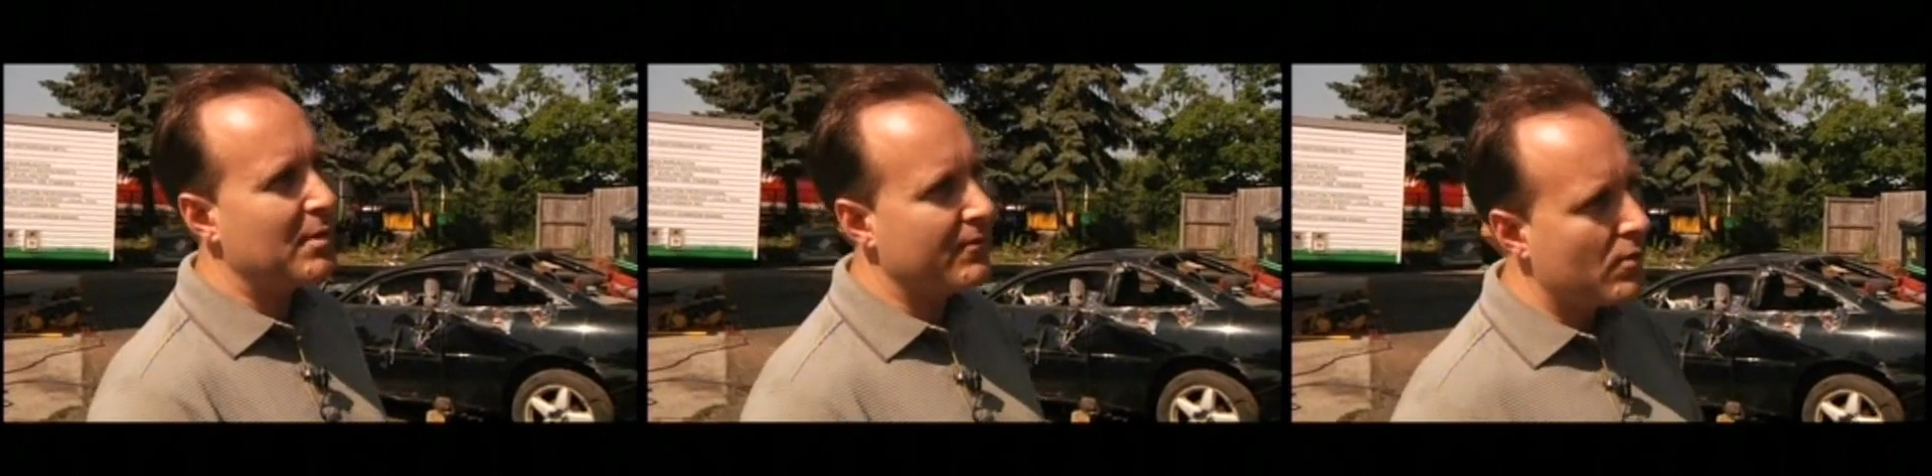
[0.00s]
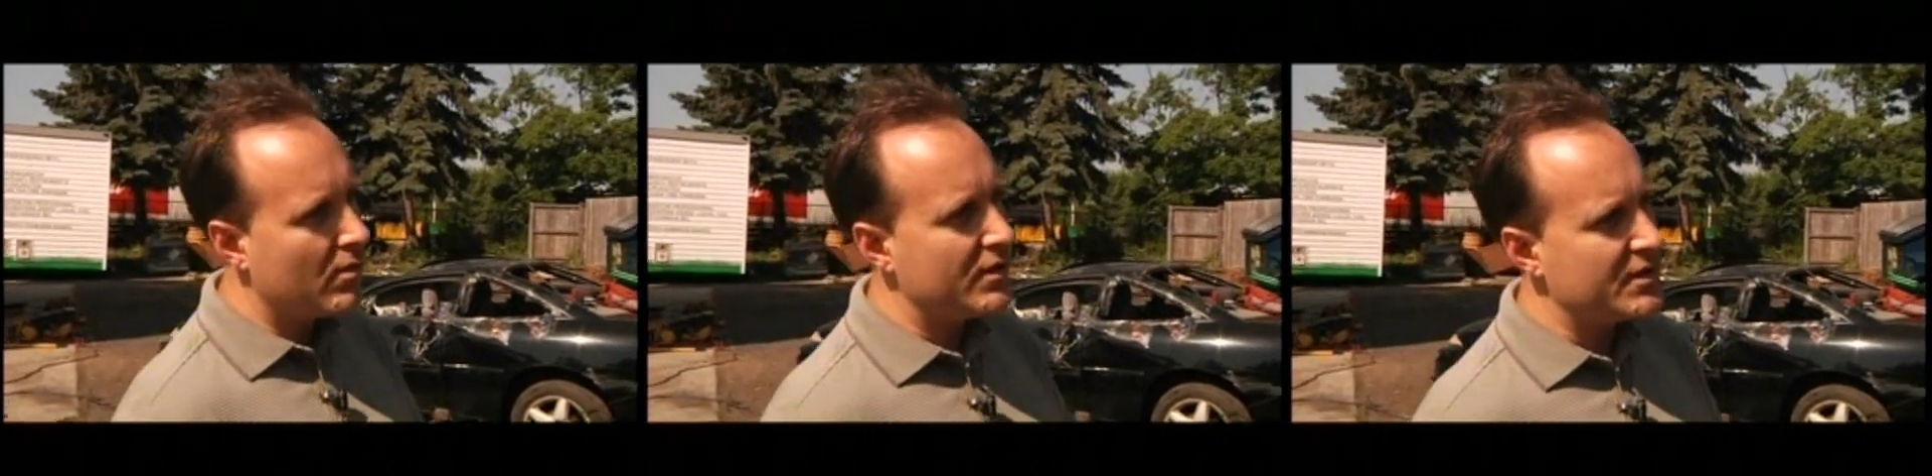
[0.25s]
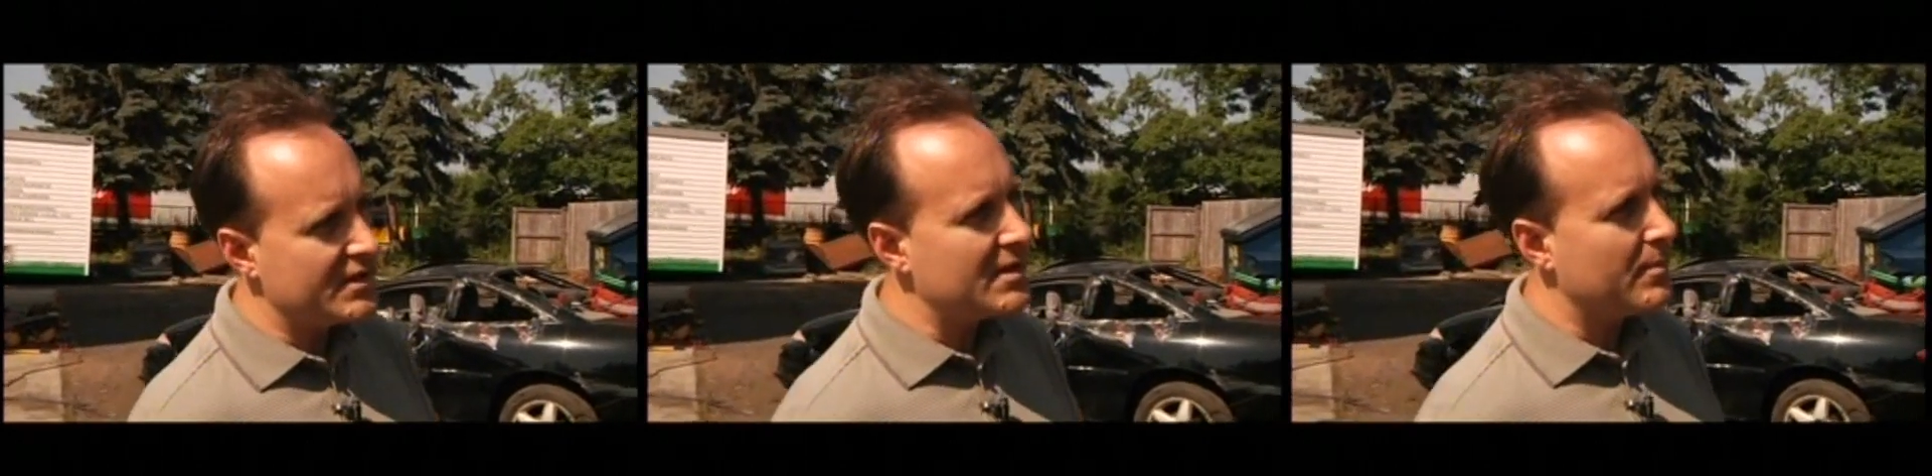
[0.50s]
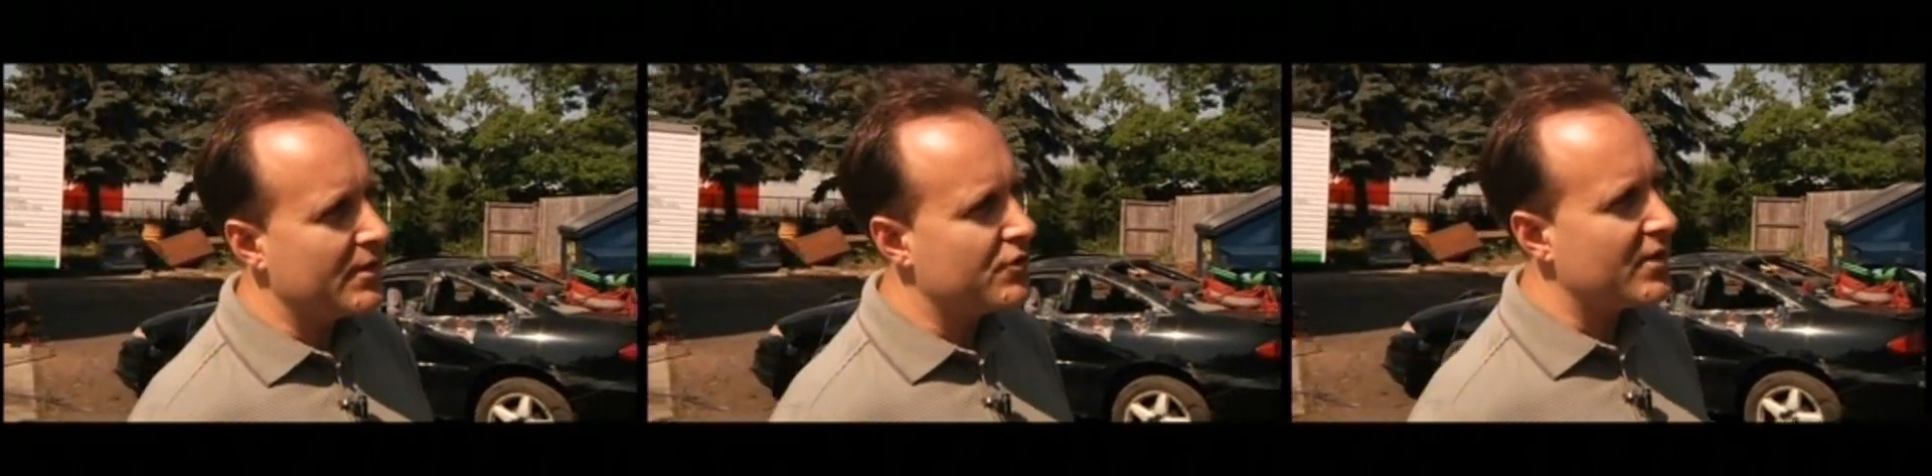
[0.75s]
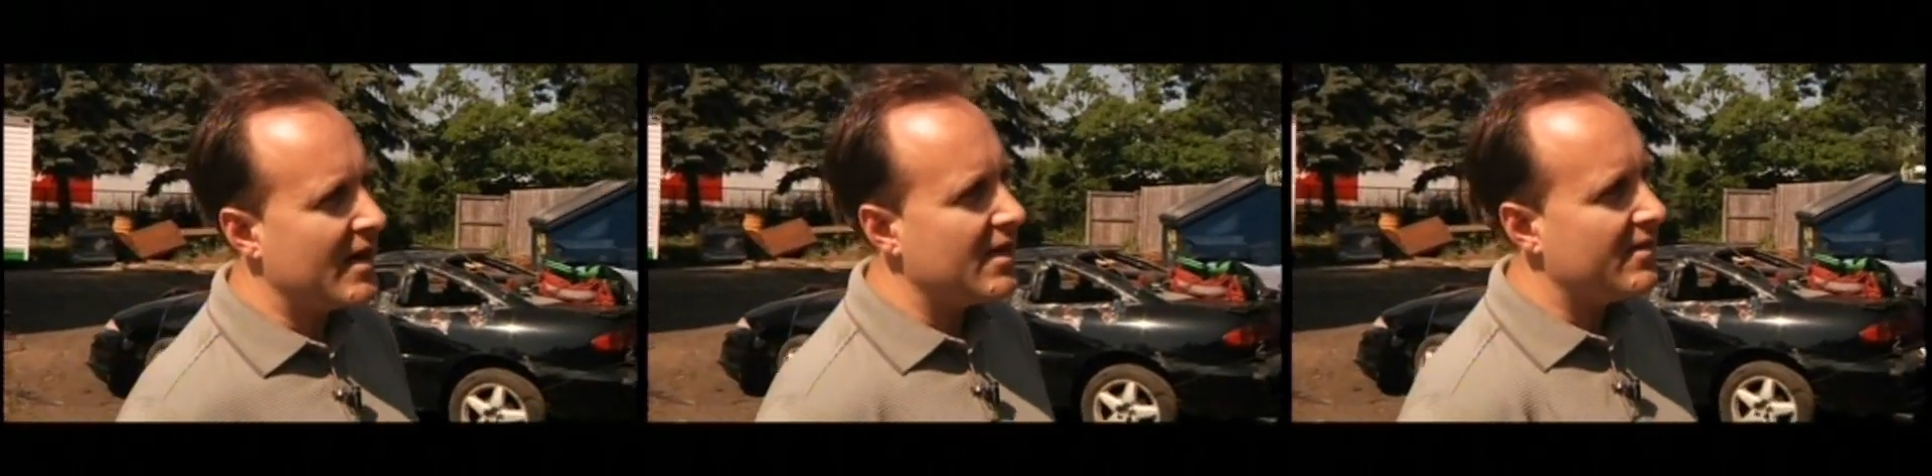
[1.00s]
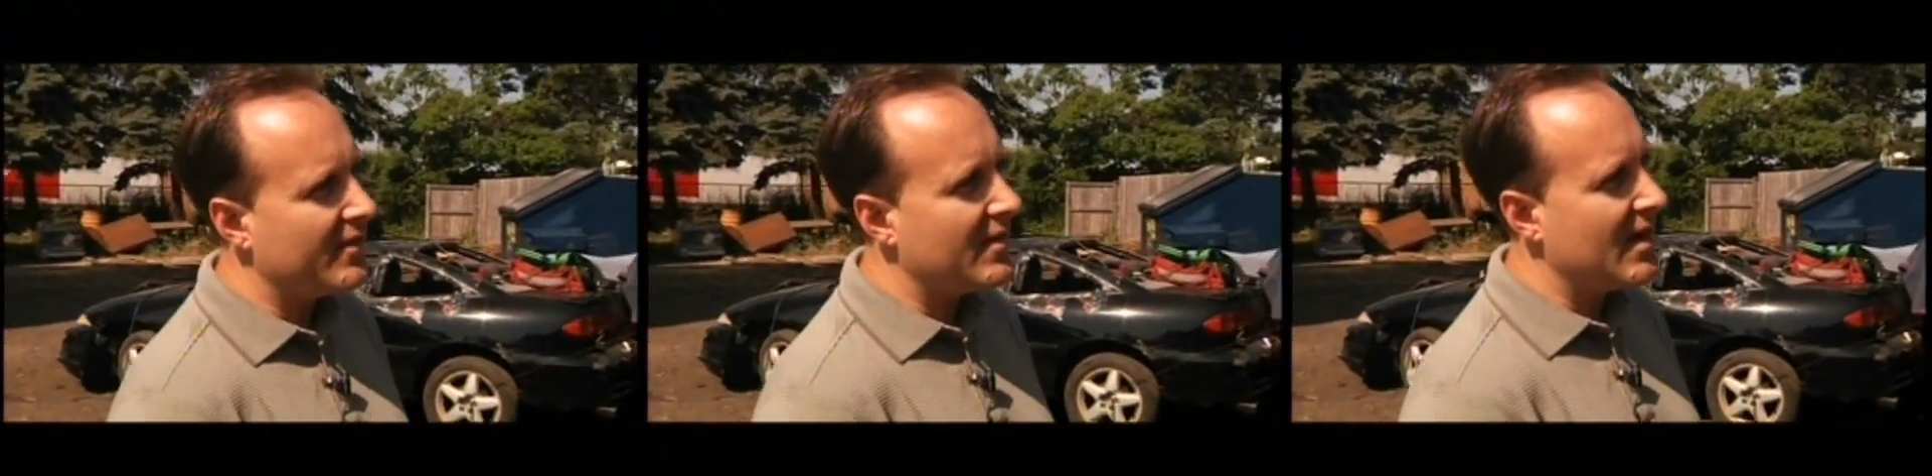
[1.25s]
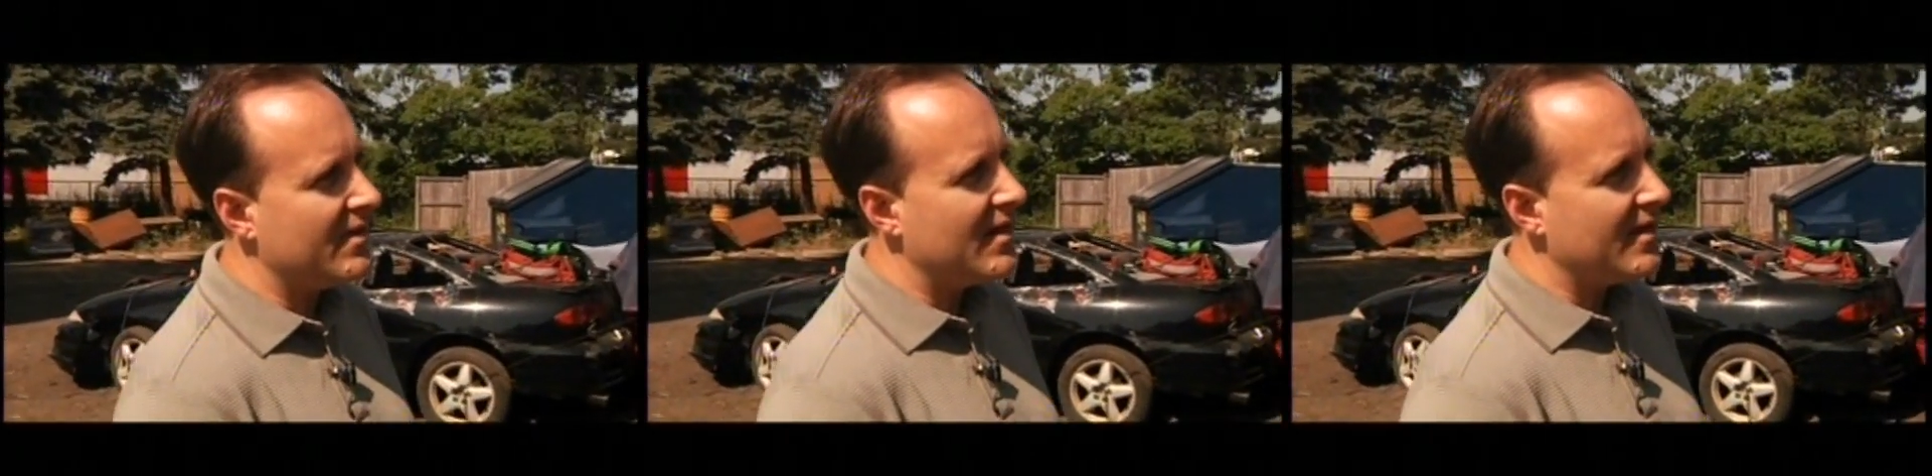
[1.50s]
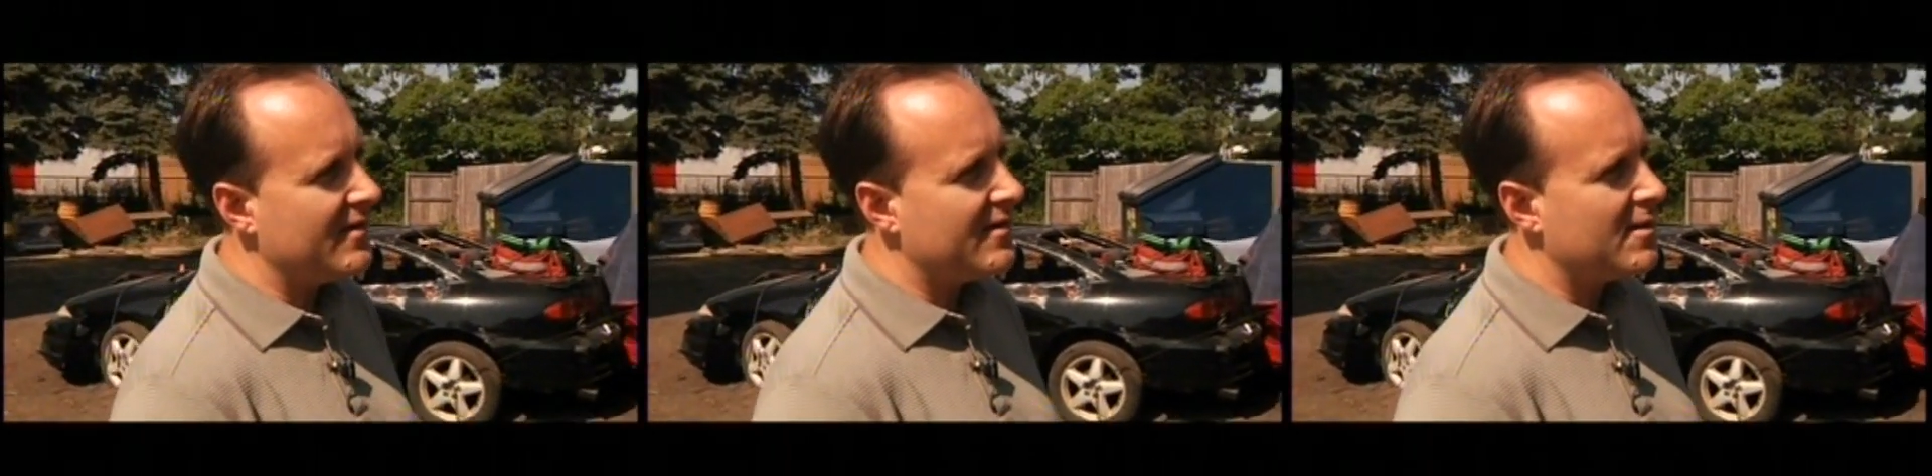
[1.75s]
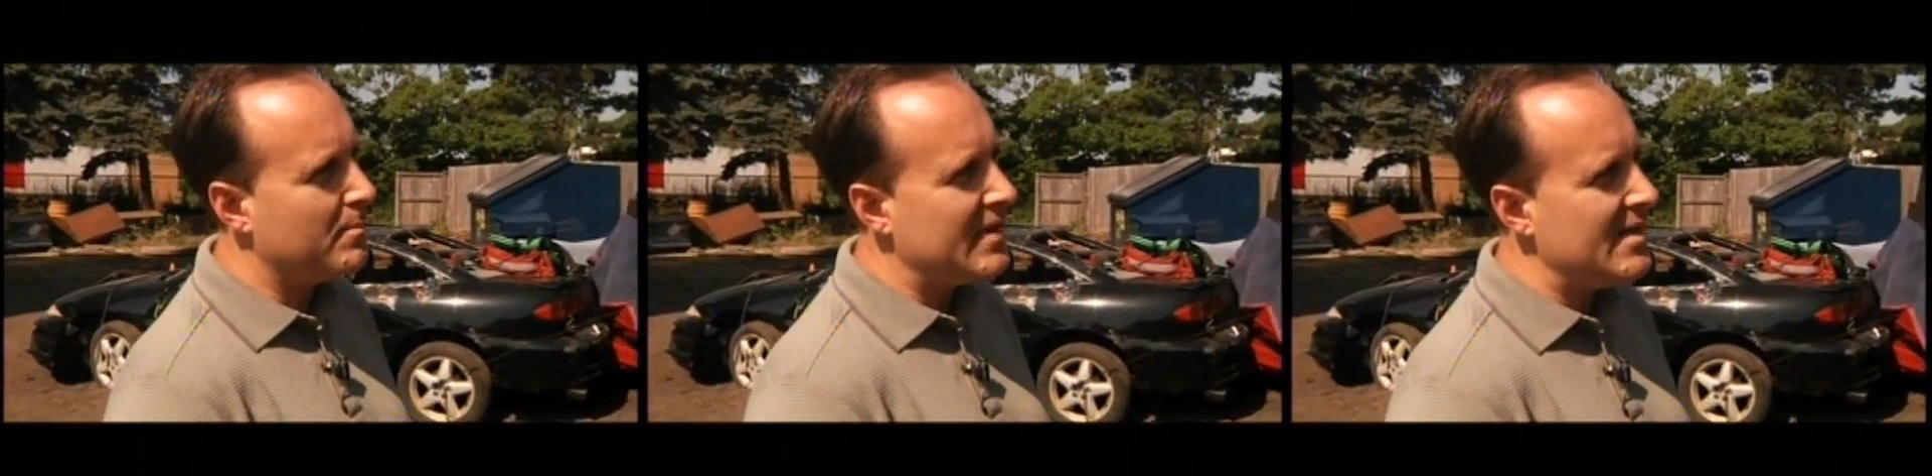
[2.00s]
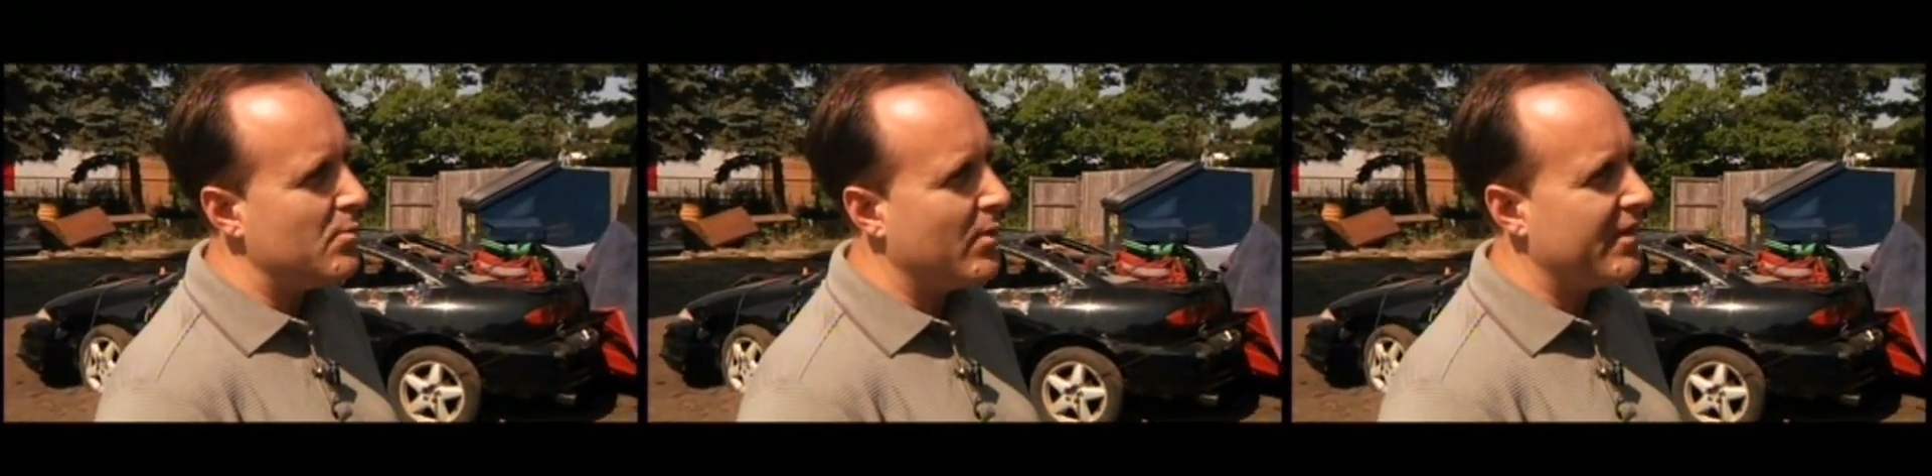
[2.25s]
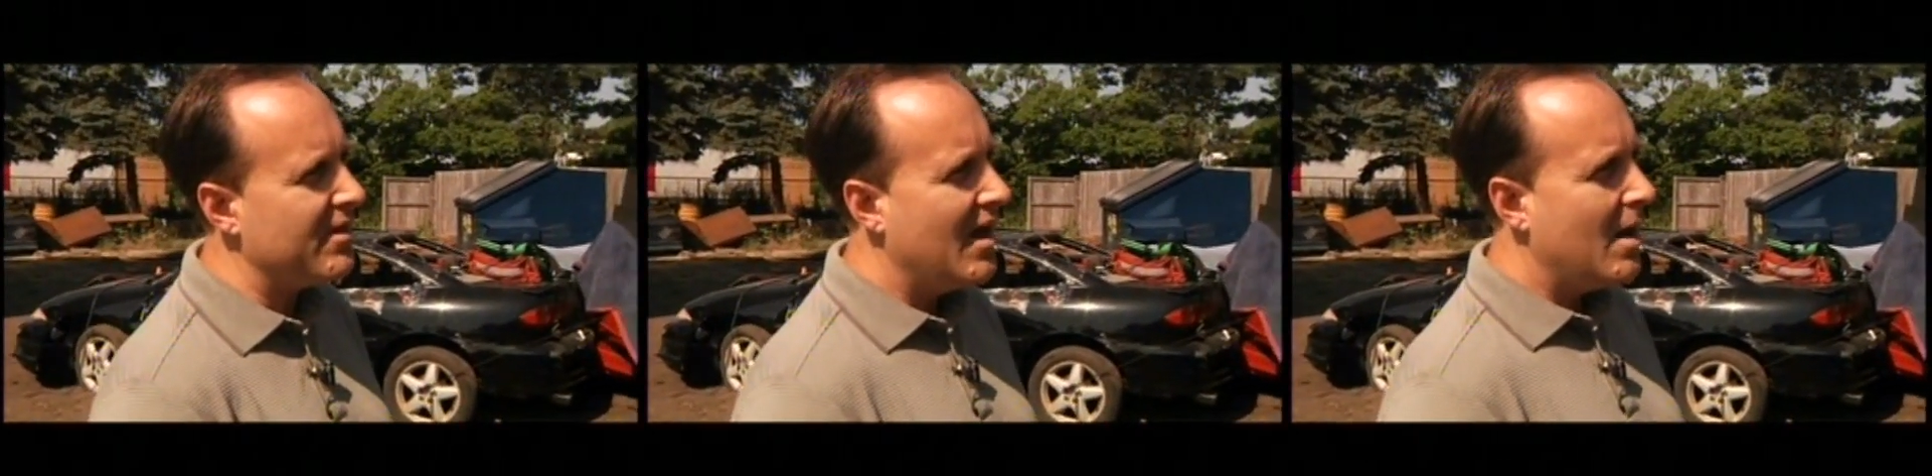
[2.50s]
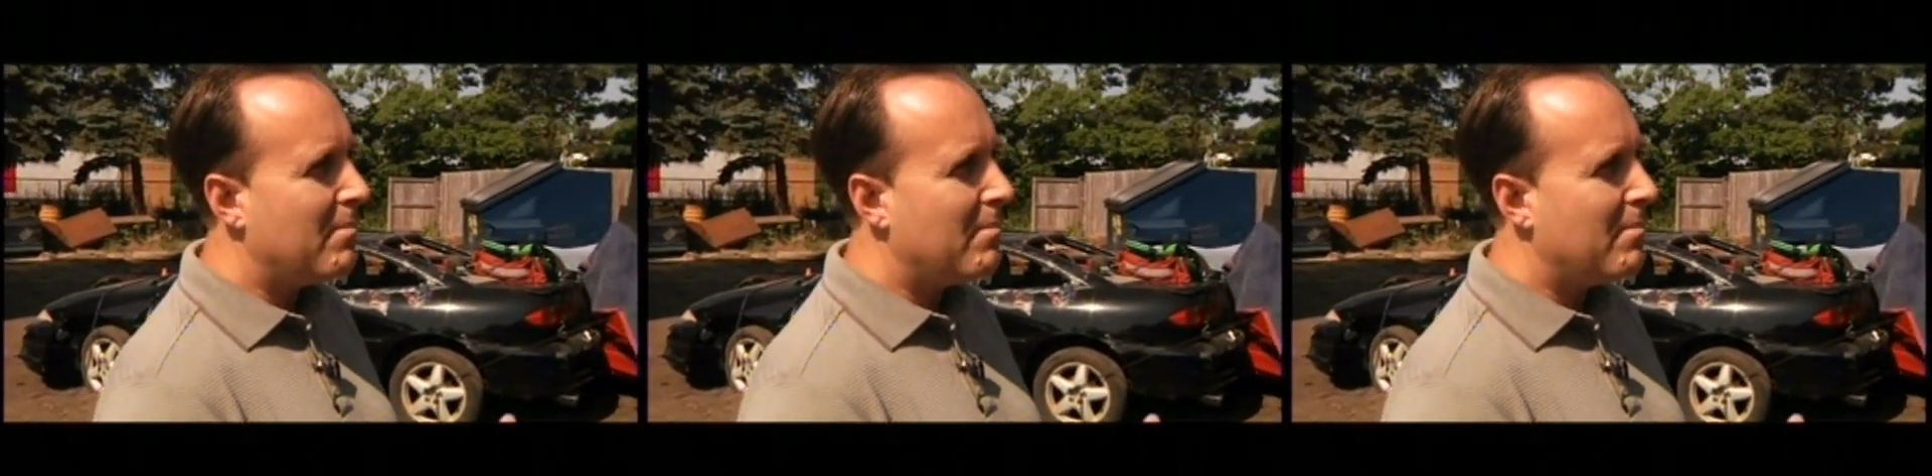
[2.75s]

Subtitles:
but of course in some of the training that they compete with,